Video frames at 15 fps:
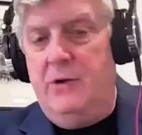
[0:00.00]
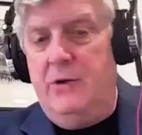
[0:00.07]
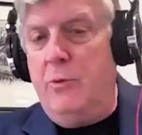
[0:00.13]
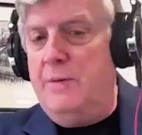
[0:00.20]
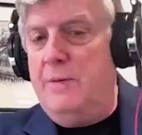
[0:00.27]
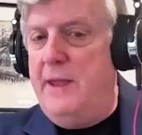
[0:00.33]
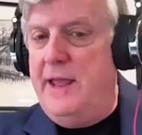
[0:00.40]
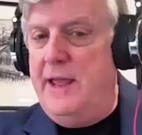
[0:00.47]

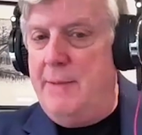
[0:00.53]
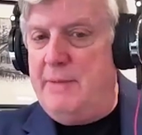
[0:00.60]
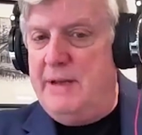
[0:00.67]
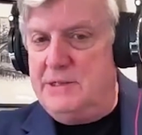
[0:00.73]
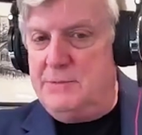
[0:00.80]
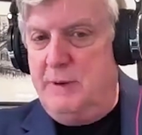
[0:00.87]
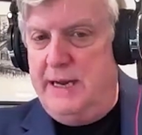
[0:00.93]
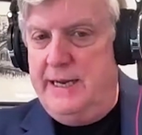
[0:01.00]
what the
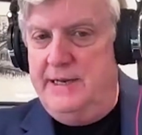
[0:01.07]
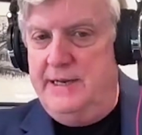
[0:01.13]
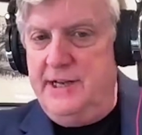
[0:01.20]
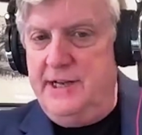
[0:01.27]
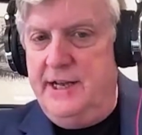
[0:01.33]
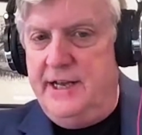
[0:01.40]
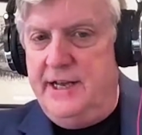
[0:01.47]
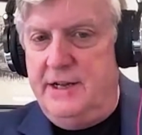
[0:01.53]
MSP
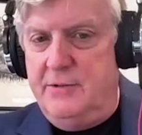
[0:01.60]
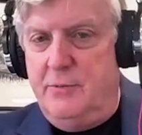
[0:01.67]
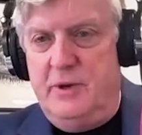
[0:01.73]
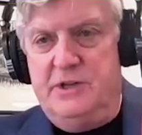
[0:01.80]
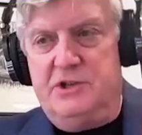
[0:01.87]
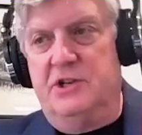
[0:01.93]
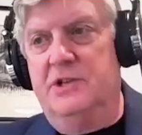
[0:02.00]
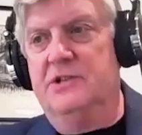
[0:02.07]
did,
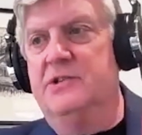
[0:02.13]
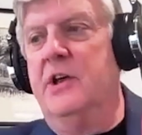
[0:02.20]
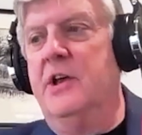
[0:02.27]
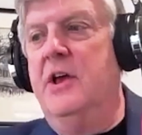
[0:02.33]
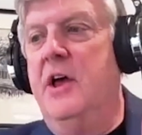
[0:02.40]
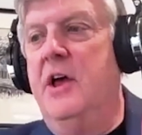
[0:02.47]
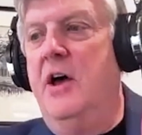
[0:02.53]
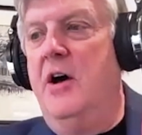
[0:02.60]
which is
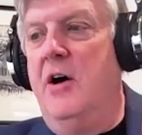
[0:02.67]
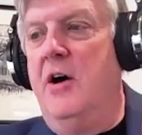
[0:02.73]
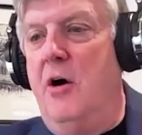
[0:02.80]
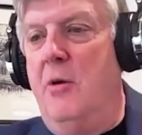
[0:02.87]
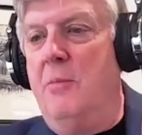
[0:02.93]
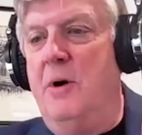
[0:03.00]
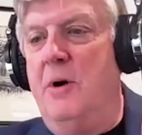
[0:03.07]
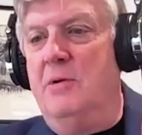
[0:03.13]

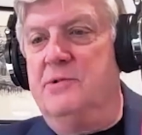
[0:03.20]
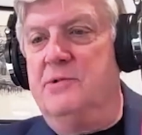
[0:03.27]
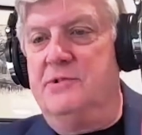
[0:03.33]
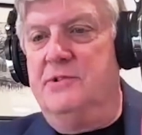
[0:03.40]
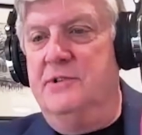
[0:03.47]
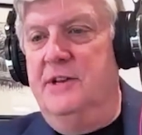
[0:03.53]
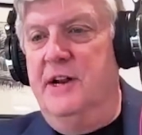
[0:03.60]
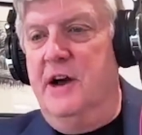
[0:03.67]

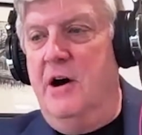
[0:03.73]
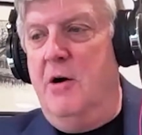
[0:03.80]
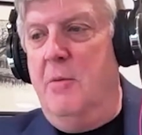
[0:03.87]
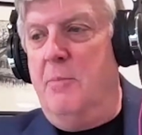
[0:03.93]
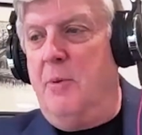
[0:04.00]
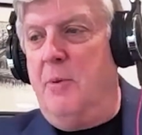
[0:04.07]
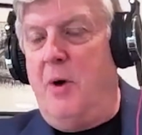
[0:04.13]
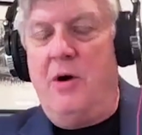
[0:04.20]
almost
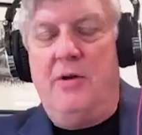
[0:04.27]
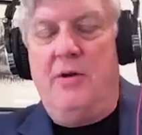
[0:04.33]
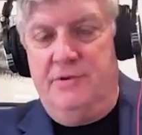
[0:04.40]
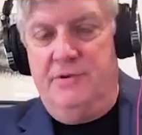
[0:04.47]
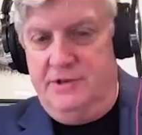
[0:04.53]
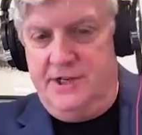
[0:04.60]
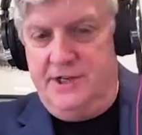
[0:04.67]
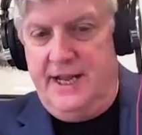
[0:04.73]
part of
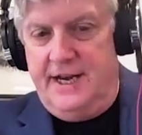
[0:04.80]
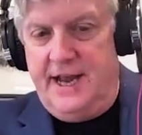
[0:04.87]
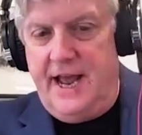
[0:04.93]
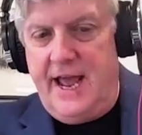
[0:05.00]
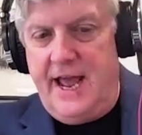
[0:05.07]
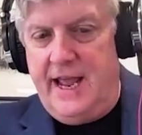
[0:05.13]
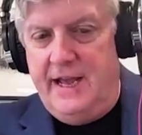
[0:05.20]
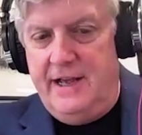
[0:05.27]
their
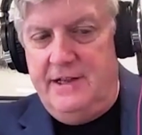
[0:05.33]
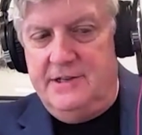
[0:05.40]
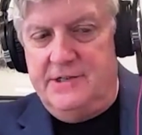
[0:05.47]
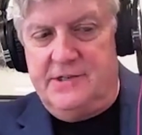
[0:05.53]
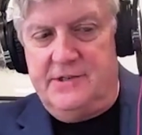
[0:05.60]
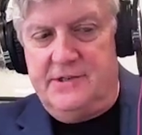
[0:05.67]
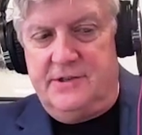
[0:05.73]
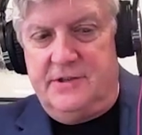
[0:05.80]
DNA,
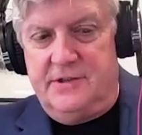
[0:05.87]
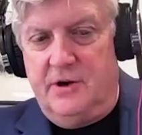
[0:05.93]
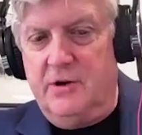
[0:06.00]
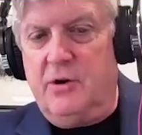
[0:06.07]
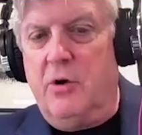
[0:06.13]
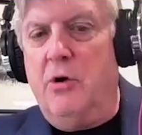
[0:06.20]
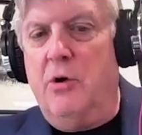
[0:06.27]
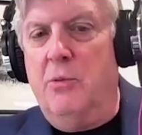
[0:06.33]
is
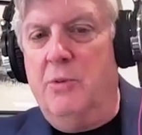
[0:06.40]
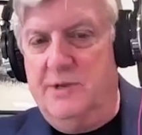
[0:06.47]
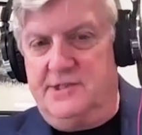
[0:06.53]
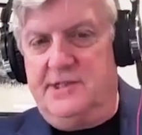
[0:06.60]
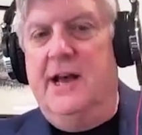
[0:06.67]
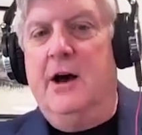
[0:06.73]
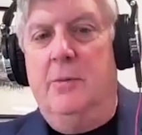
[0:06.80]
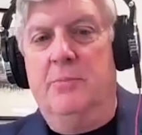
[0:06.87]
their goal was
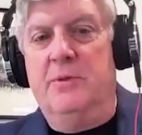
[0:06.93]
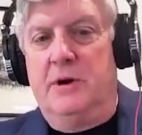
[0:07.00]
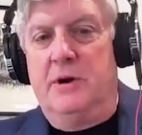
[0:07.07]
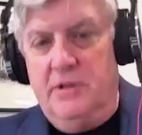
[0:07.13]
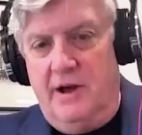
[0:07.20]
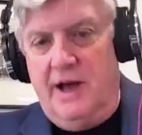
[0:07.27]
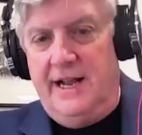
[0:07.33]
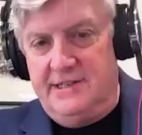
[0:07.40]
to help their
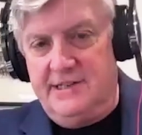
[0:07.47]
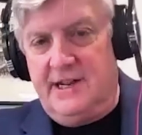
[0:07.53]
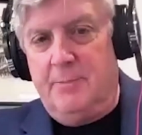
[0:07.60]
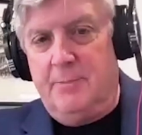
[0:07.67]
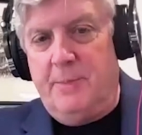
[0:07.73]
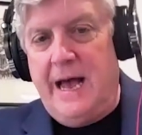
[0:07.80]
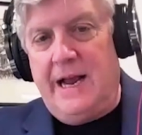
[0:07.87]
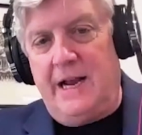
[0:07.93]
clients
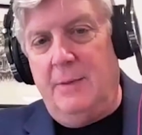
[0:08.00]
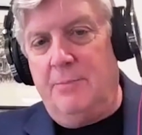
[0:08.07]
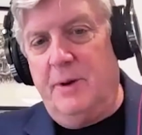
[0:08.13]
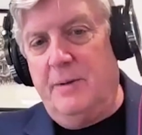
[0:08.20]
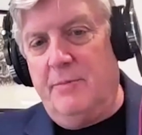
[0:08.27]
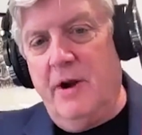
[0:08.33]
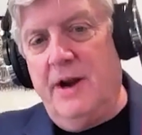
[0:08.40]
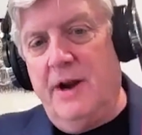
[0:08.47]
get back up
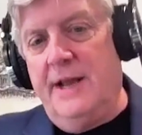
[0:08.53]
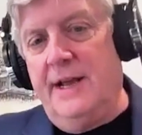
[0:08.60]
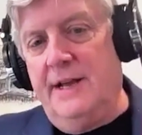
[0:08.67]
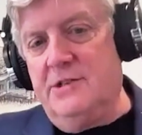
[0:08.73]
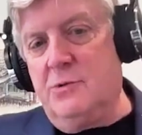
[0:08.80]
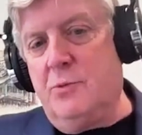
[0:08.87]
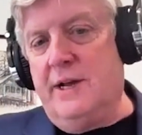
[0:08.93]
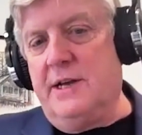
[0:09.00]
and running
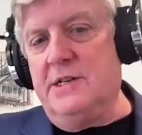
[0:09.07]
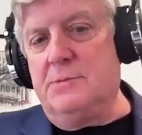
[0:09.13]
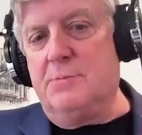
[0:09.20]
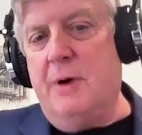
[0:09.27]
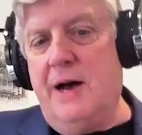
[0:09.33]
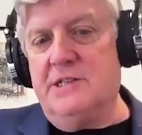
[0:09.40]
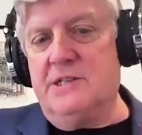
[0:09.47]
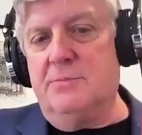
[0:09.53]
as quick as
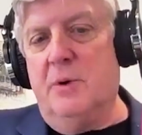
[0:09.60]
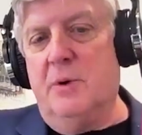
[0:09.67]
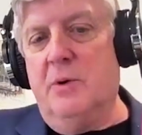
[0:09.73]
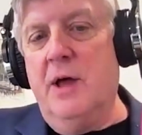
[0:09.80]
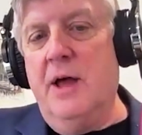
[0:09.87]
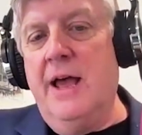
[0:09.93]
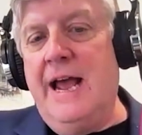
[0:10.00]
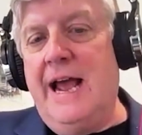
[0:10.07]

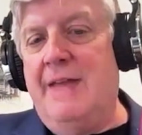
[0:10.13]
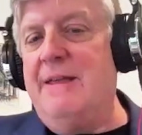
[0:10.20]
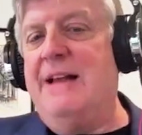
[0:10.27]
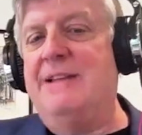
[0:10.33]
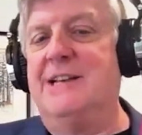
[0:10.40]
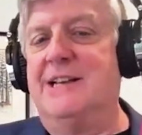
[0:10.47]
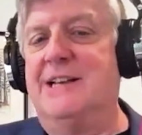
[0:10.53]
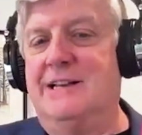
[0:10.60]
possible. And
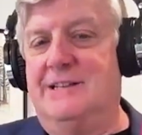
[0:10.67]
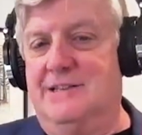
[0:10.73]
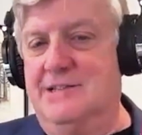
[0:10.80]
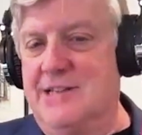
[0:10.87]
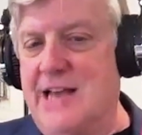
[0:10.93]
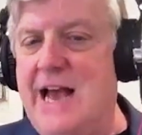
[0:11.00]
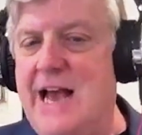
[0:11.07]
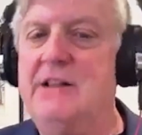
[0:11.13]
that's
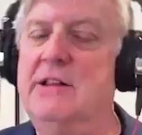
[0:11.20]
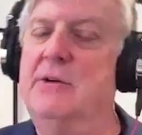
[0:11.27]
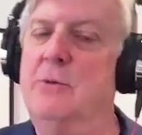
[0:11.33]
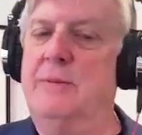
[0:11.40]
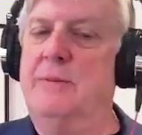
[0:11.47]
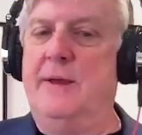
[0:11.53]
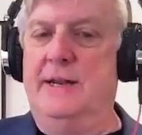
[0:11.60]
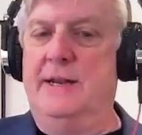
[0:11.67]
exactly
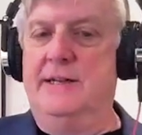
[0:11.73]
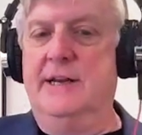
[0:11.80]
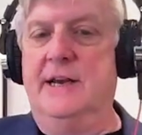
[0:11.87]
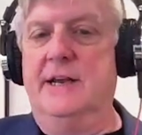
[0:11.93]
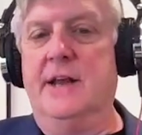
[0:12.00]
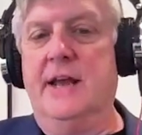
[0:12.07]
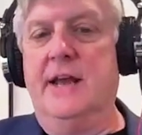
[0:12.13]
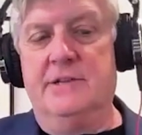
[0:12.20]
what they
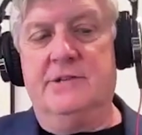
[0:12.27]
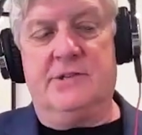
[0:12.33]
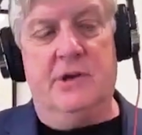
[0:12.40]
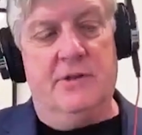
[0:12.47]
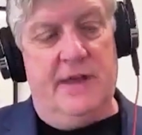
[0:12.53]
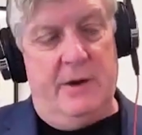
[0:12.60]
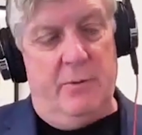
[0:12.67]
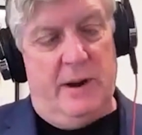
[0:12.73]
did. And
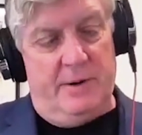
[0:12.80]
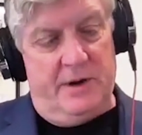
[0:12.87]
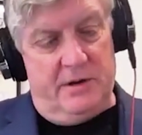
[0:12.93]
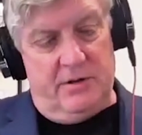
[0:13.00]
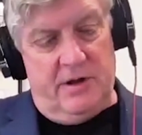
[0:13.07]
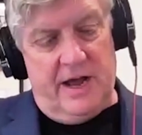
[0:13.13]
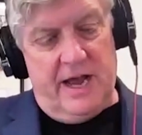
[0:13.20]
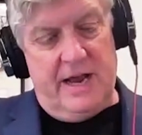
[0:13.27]
so they went
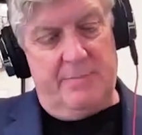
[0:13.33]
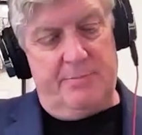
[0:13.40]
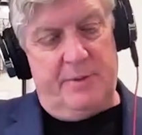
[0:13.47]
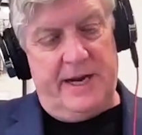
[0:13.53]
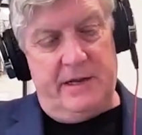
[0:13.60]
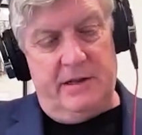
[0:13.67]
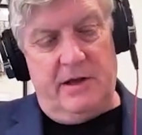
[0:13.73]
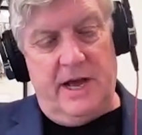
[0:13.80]
client
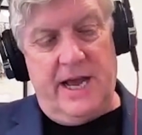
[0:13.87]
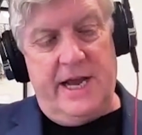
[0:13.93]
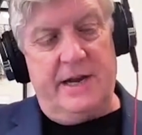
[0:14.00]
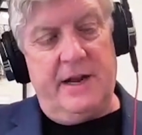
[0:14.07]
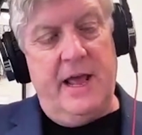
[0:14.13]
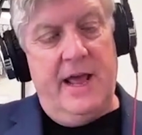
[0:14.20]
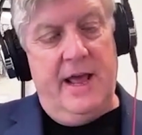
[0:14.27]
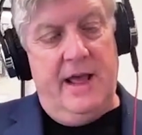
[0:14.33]
by client.